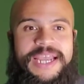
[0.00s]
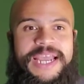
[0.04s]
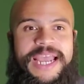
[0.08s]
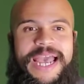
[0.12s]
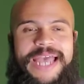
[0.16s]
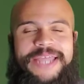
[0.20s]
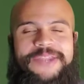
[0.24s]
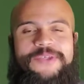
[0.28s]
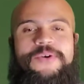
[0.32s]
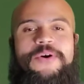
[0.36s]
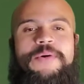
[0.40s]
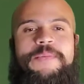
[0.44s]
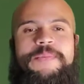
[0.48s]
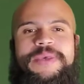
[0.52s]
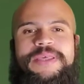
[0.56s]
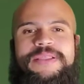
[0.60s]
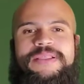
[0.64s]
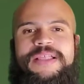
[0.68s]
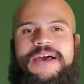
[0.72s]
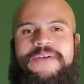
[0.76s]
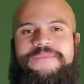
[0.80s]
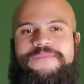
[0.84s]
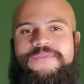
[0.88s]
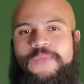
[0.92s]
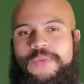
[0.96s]
and you will be
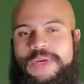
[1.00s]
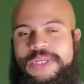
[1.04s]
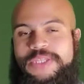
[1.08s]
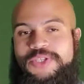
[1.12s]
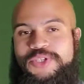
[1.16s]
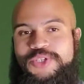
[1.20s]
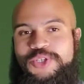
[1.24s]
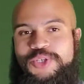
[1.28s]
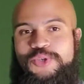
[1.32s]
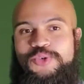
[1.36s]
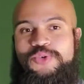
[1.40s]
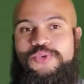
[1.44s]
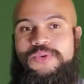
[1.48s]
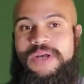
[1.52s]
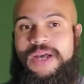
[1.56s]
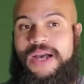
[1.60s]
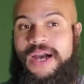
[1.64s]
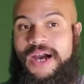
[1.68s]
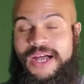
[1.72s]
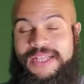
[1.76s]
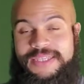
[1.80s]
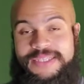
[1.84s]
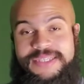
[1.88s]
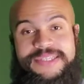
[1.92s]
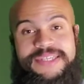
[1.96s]
left with two
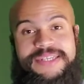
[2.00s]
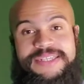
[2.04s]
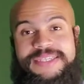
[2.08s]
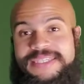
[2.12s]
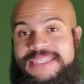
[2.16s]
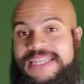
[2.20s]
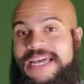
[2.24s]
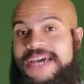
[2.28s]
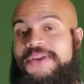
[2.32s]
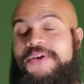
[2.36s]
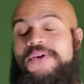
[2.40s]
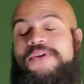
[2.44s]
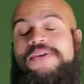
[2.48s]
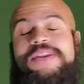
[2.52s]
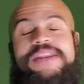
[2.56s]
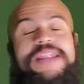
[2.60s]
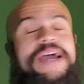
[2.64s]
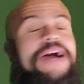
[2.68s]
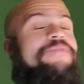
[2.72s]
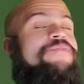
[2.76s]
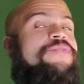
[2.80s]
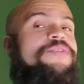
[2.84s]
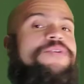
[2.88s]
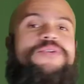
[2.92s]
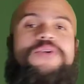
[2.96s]
constants that are
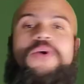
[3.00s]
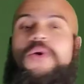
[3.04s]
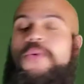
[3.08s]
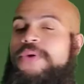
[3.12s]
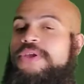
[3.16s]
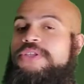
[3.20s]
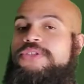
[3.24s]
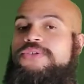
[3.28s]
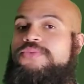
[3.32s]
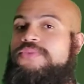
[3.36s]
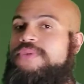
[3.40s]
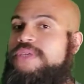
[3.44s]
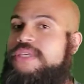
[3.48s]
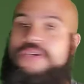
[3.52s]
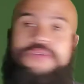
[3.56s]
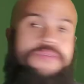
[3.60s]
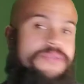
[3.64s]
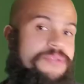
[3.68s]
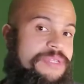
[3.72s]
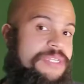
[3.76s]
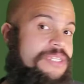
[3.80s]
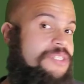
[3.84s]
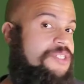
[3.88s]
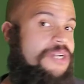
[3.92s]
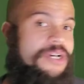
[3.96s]
never going to
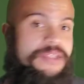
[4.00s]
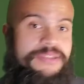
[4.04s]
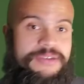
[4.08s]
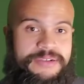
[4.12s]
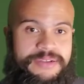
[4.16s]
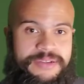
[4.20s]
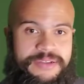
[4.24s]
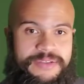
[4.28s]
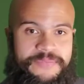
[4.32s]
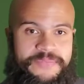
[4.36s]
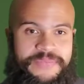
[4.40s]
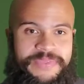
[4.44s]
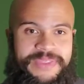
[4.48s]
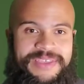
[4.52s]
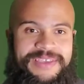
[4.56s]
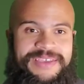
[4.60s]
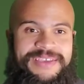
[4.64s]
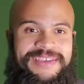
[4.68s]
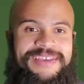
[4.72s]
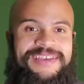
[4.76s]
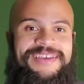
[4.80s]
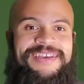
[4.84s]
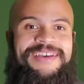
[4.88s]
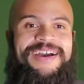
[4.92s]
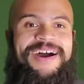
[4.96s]
equal each other.
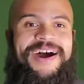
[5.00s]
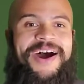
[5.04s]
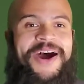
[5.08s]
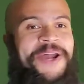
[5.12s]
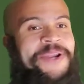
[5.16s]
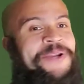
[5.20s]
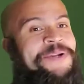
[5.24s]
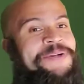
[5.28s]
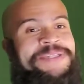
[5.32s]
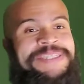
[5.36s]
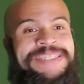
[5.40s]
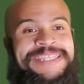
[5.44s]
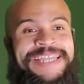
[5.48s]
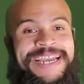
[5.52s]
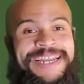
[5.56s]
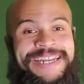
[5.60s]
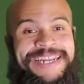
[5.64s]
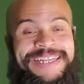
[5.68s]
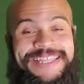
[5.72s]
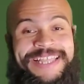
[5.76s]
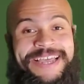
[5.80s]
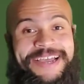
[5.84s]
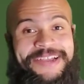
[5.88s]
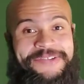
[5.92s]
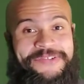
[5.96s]

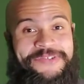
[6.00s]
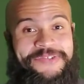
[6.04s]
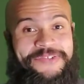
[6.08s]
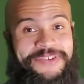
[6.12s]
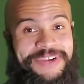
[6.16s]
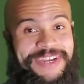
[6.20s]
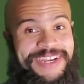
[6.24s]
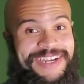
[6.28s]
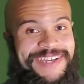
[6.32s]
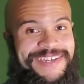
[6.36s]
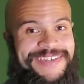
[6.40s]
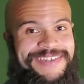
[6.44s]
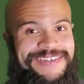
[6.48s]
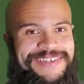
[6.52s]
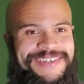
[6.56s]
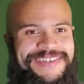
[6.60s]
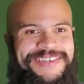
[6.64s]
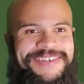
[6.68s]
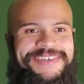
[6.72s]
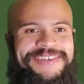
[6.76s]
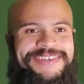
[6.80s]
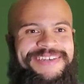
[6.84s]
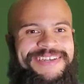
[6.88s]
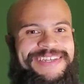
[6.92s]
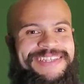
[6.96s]
Understanding that trick
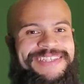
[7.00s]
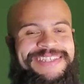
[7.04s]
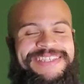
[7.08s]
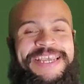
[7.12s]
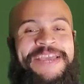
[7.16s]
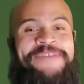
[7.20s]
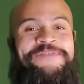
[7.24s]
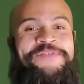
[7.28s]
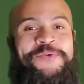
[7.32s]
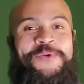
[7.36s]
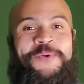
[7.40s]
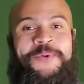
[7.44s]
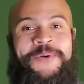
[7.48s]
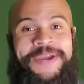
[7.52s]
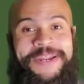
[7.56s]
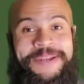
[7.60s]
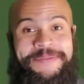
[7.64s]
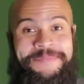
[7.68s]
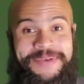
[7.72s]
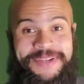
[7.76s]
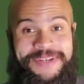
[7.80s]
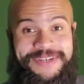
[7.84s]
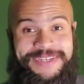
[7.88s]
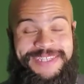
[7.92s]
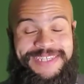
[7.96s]
can save you quite a
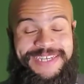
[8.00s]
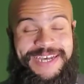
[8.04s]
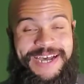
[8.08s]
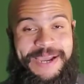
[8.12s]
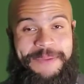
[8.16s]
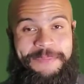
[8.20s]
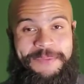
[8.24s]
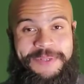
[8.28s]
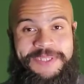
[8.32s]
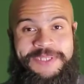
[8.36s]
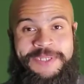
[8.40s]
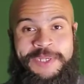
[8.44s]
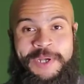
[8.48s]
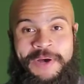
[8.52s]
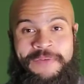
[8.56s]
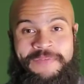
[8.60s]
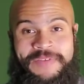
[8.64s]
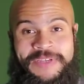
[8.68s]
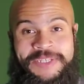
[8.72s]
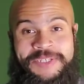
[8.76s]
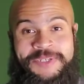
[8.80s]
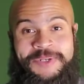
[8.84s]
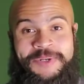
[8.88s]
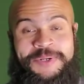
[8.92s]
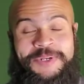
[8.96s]
bit of time when
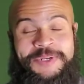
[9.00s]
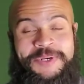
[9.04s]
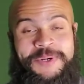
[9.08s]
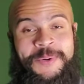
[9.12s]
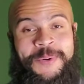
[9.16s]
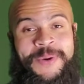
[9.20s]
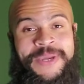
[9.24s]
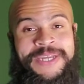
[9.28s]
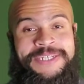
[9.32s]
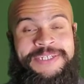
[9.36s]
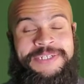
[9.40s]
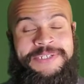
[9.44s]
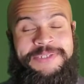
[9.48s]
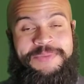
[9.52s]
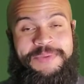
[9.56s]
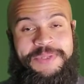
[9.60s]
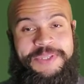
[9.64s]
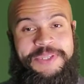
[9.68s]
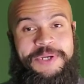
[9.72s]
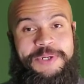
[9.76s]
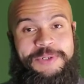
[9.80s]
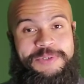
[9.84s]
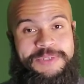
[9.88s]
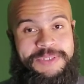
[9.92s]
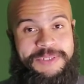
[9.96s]
solving certain equations with
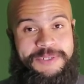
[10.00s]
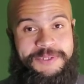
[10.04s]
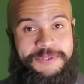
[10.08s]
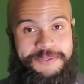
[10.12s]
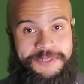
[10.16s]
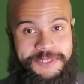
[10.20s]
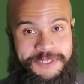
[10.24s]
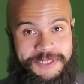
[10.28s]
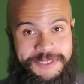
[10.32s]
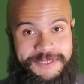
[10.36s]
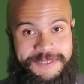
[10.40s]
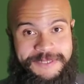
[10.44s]
no solutions.